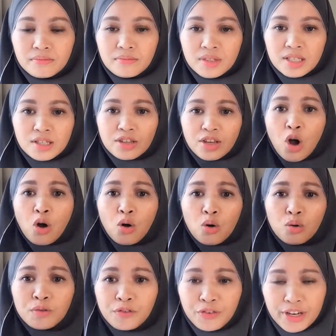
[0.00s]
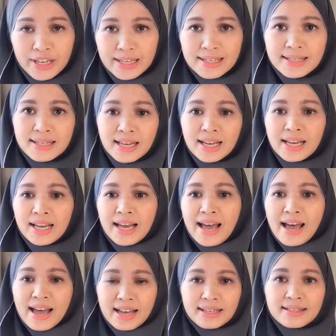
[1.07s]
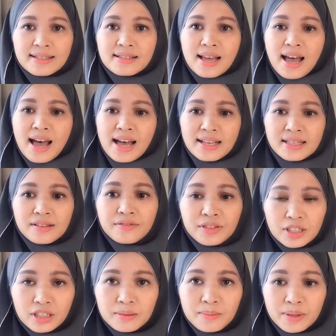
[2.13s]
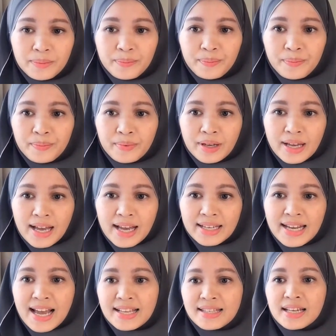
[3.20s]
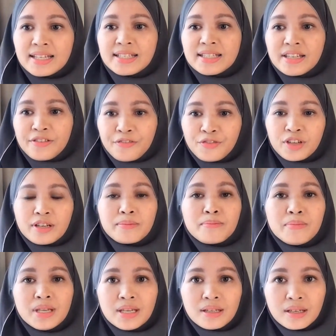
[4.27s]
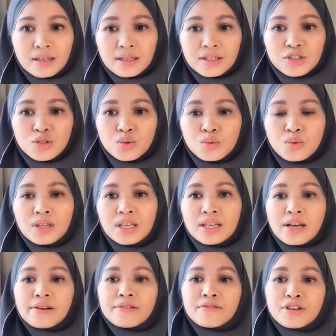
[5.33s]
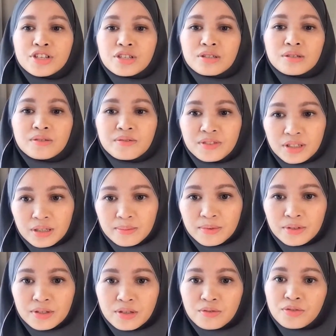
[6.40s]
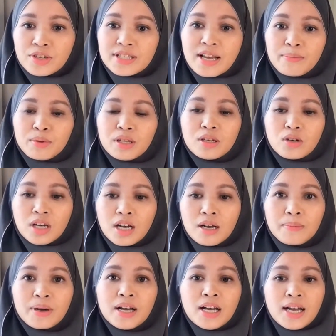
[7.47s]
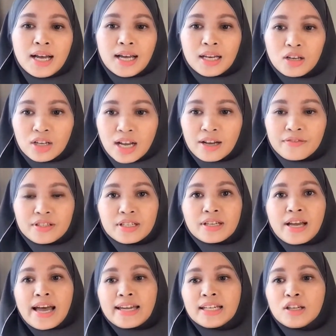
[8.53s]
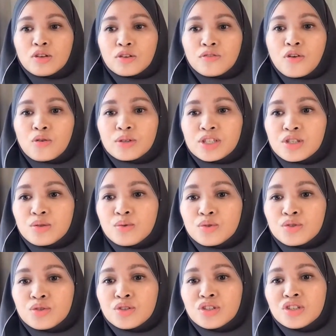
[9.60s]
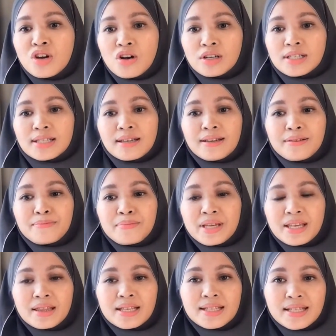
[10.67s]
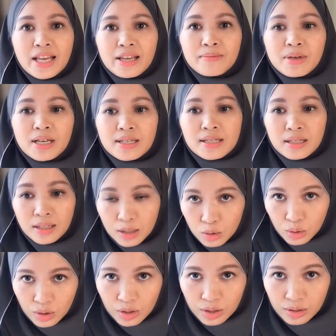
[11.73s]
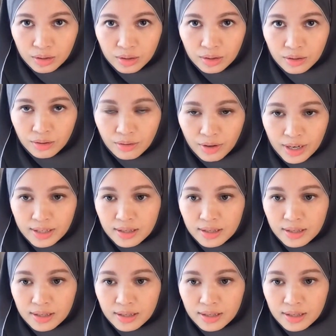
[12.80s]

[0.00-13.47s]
So the whole phrase acts as a verb and has a different meaning to the original verb. So for example, look up, look after, and look forward to do not mean the same as look, right?